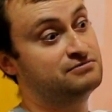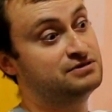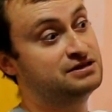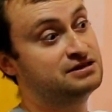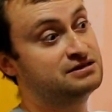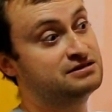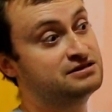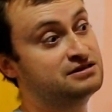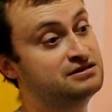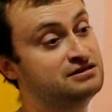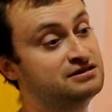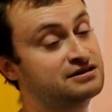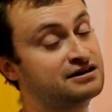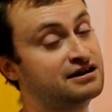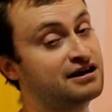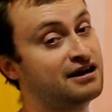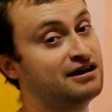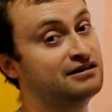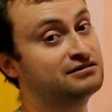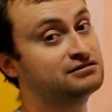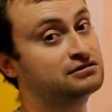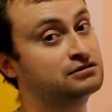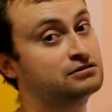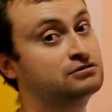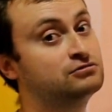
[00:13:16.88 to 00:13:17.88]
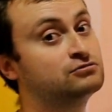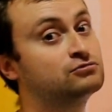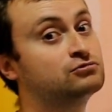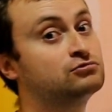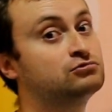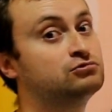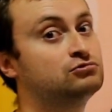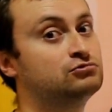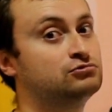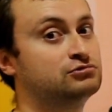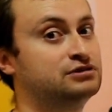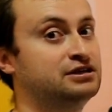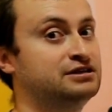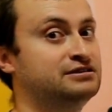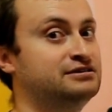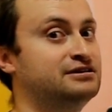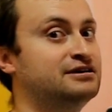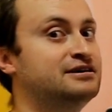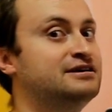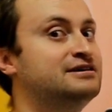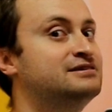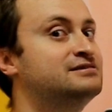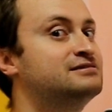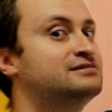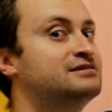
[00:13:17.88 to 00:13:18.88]
really can't conclude at
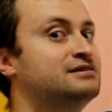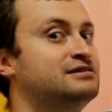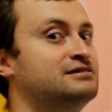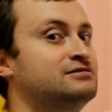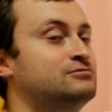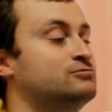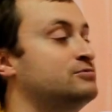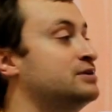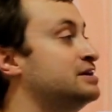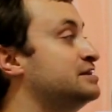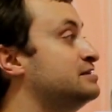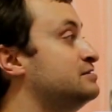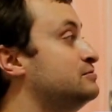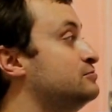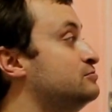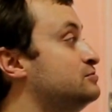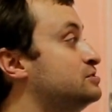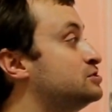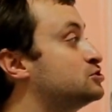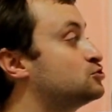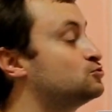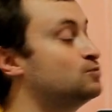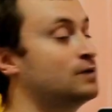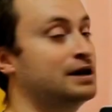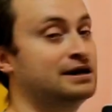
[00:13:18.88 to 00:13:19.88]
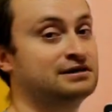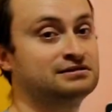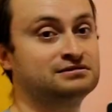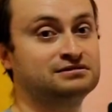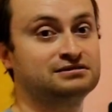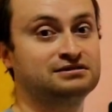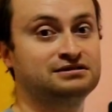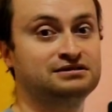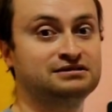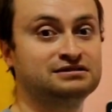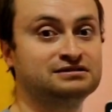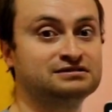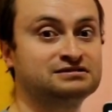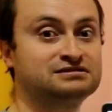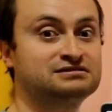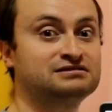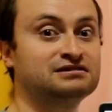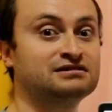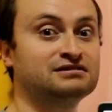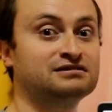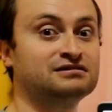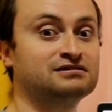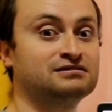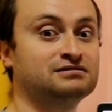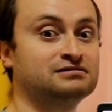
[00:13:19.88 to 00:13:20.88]
the end which one is
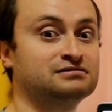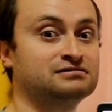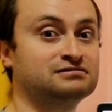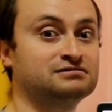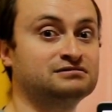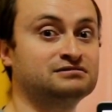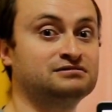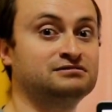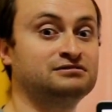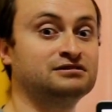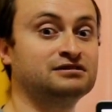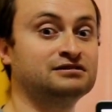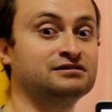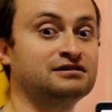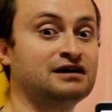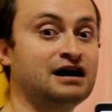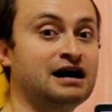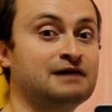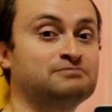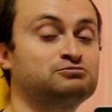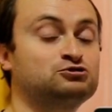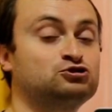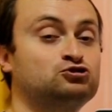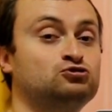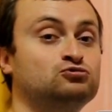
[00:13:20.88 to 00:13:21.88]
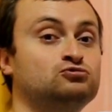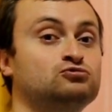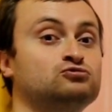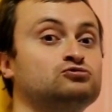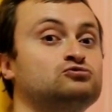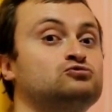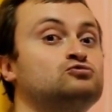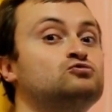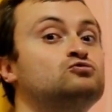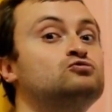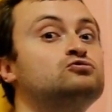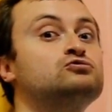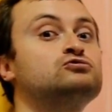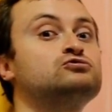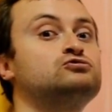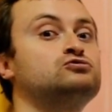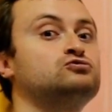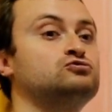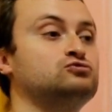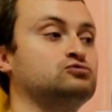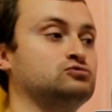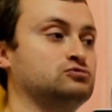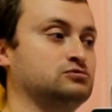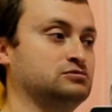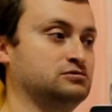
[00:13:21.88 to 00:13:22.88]
the absolute
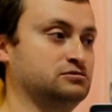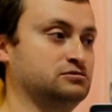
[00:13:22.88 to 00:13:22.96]
good